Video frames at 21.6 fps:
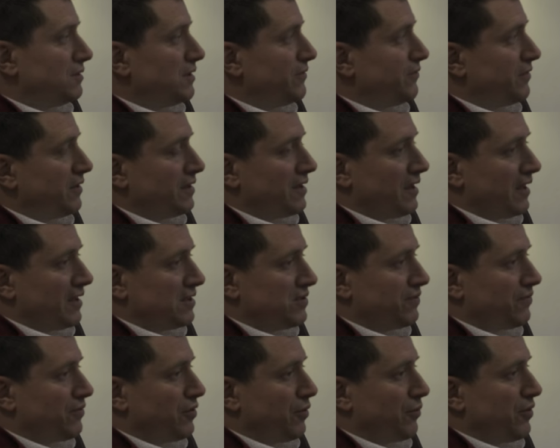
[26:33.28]
different kinds
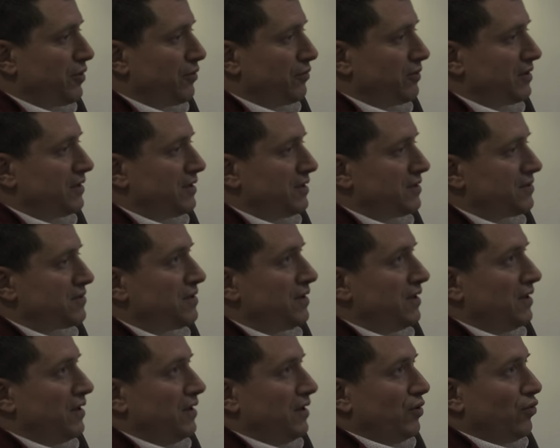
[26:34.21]
of communities.
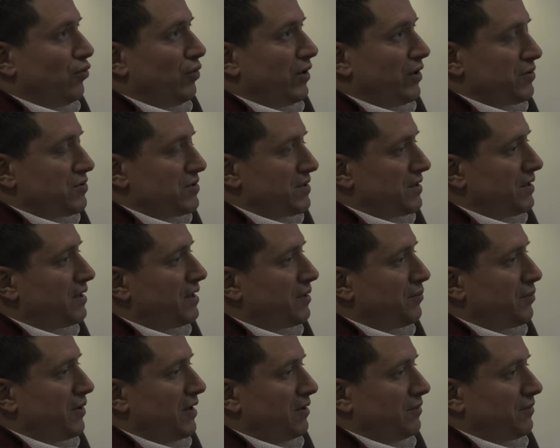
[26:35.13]
What do you think
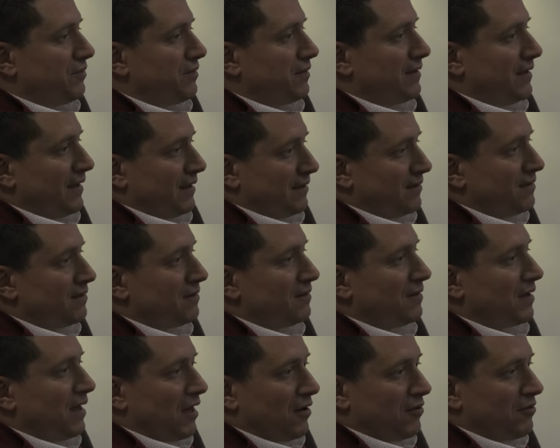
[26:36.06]
about that?
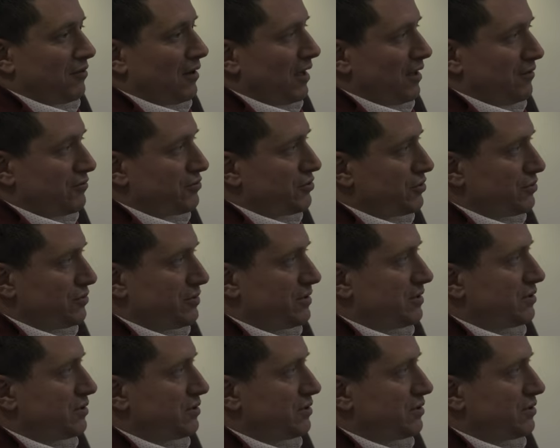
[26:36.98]
How should